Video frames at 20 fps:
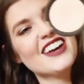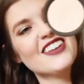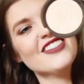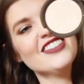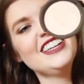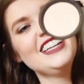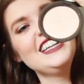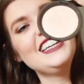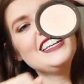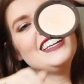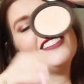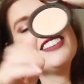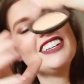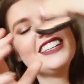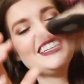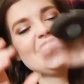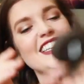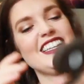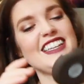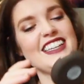I really,
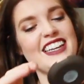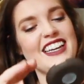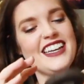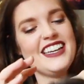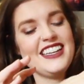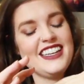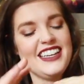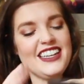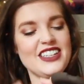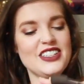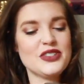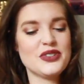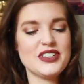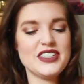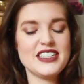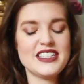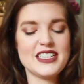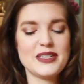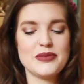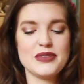really enjoy
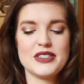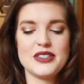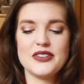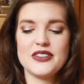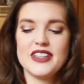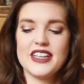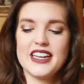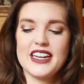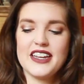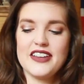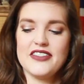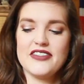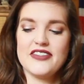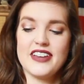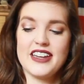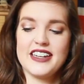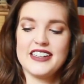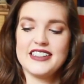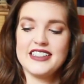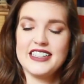this. I'm so glad I
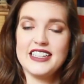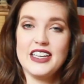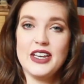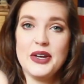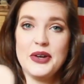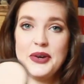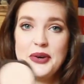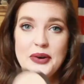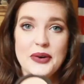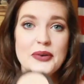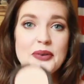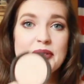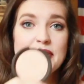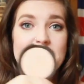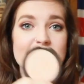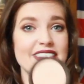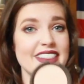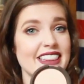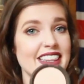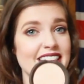finally
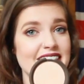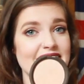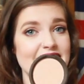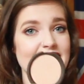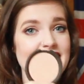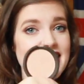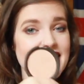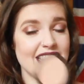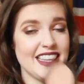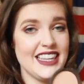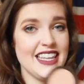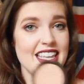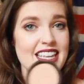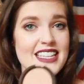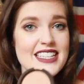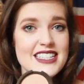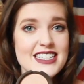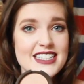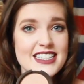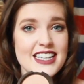owned
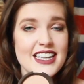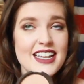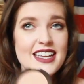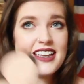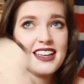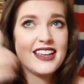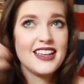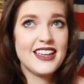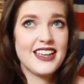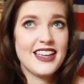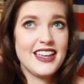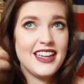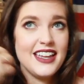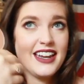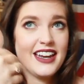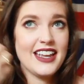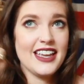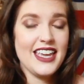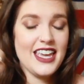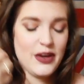this,
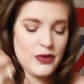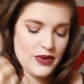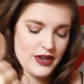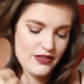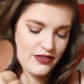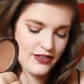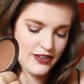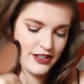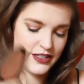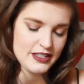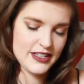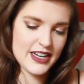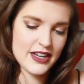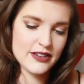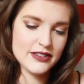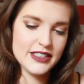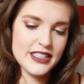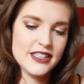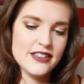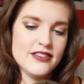and I can't wait for it to
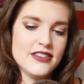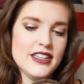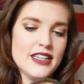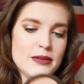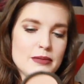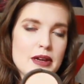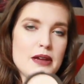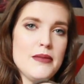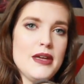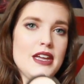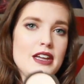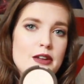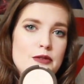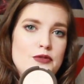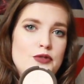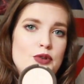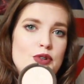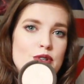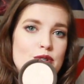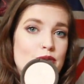now live in my
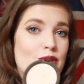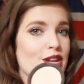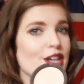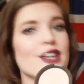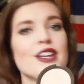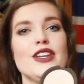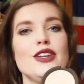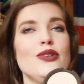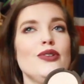makeup drawer so I can